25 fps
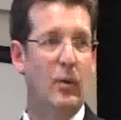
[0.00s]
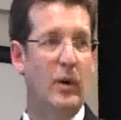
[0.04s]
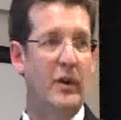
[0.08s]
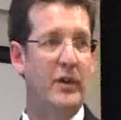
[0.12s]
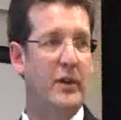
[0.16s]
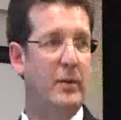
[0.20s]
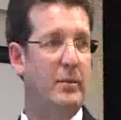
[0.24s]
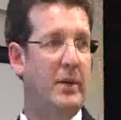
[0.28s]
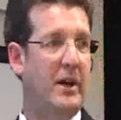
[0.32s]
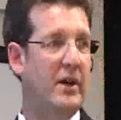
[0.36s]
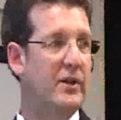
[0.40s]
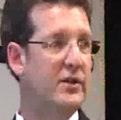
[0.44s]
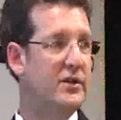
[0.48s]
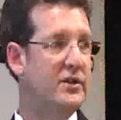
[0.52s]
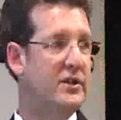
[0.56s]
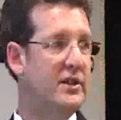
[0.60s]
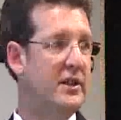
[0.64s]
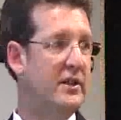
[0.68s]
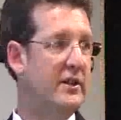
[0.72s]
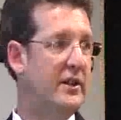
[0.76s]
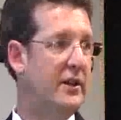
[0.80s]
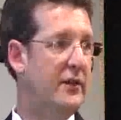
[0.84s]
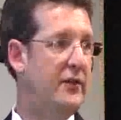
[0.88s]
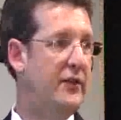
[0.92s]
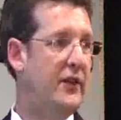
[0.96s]
out what the
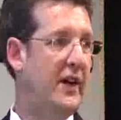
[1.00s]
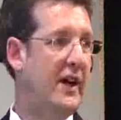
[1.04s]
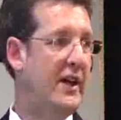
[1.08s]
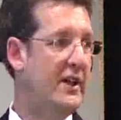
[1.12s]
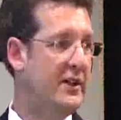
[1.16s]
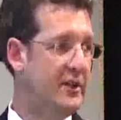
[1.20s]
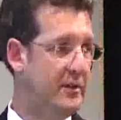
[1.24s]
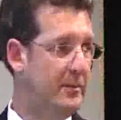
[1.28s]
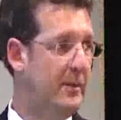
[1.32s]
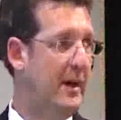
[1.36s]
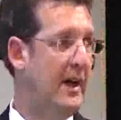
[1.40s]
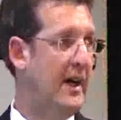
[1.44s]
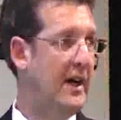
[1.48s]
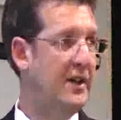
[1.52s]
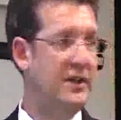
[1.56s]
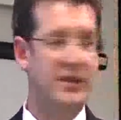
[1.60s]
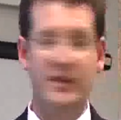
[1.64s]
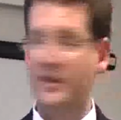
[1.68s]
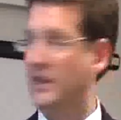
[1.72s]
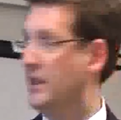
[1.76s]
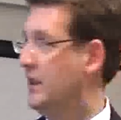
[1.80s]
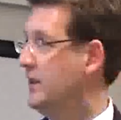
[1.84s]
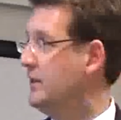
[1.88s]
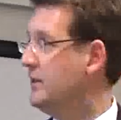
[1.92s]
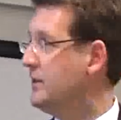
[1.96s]
posterior phase
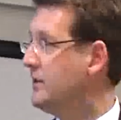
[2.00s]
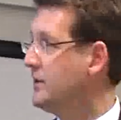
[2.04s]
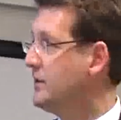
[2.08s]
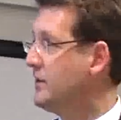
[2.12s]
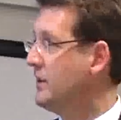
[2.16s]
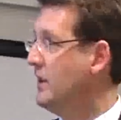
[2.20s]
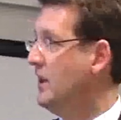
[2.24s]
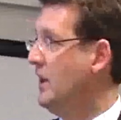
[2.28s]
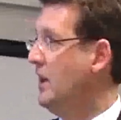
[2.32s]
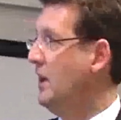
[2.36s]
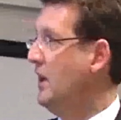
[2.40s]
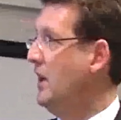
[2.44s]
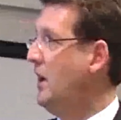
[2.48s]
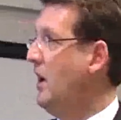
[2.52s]
margin is